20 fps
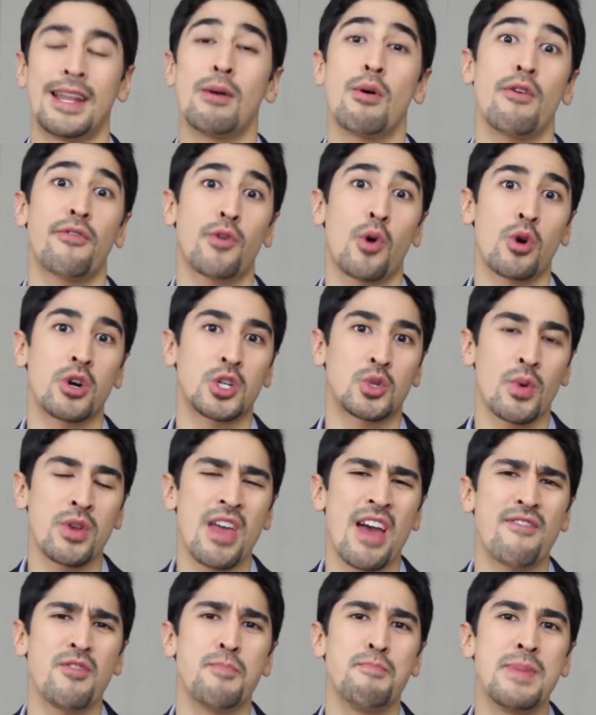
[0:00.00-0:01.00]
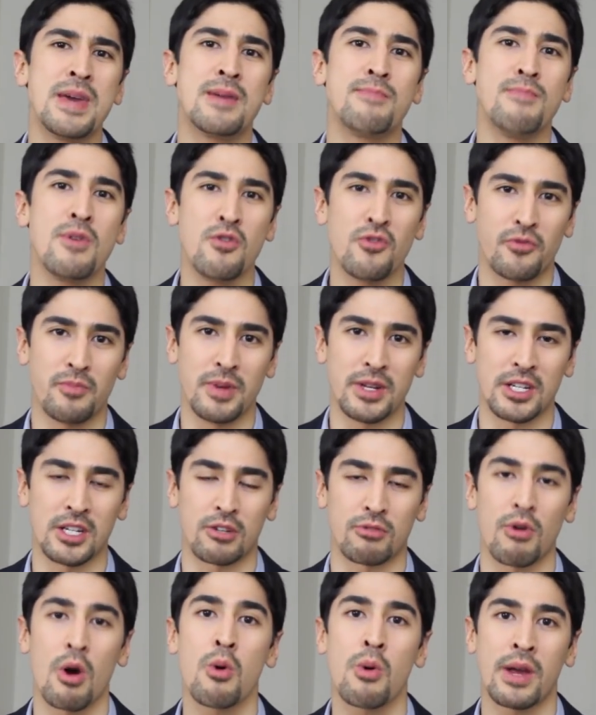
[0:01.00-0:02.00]
Now of course, when you have a big movement
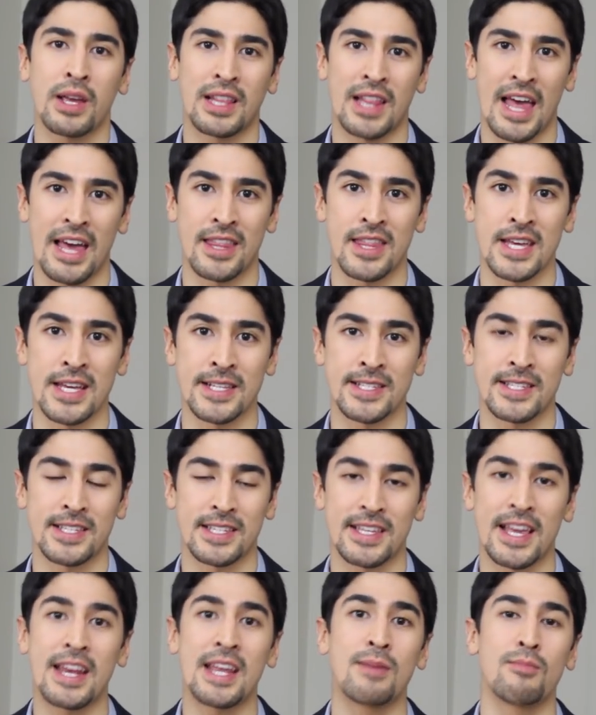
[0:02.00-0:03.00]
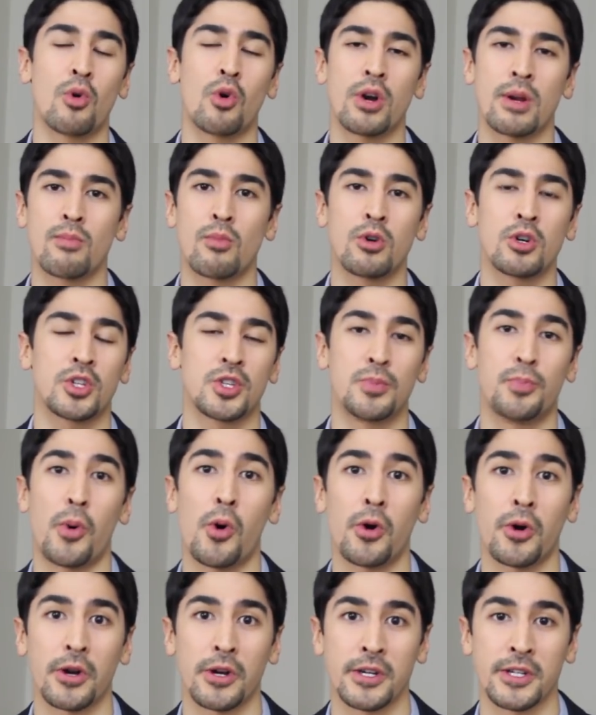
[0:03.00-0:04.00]
growing like this, getting more and more
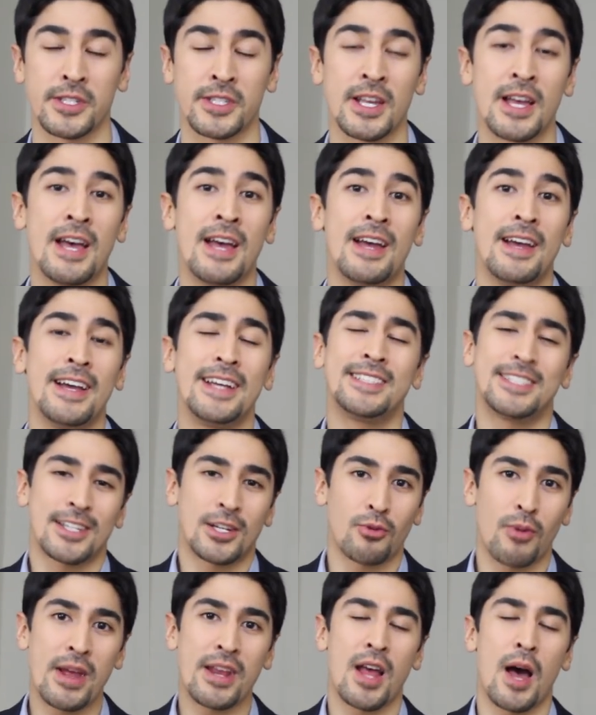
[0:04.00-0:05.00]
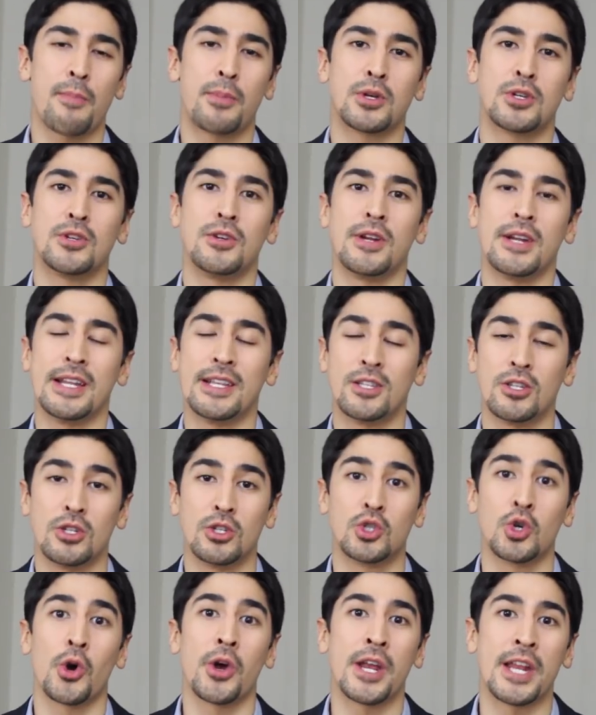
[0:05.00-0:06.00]
supporters, it's a great opportunity to
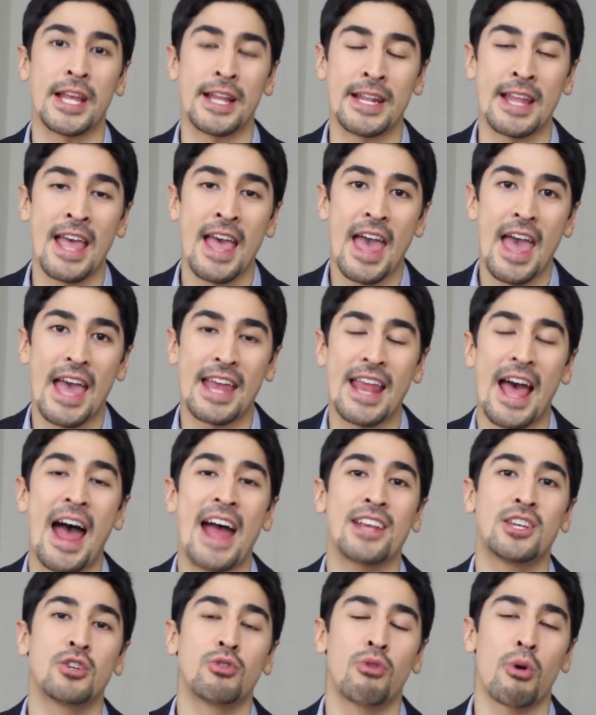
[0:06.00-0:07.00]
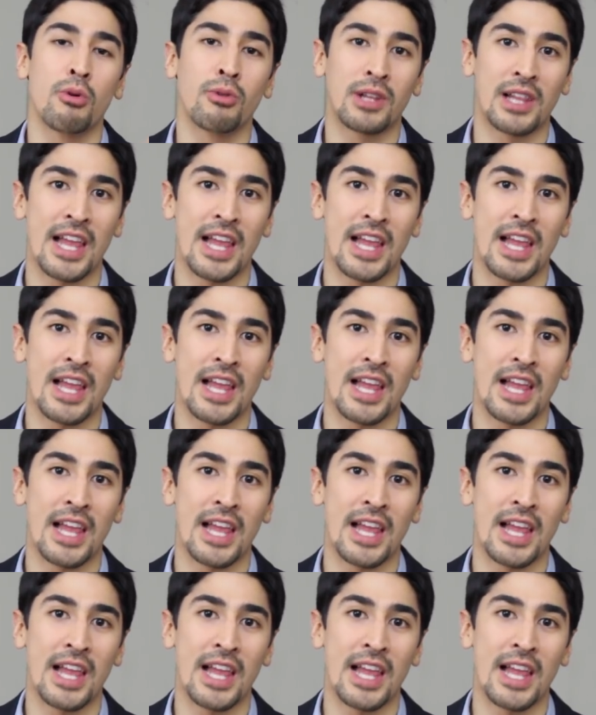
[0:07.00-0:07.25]
join in and add your own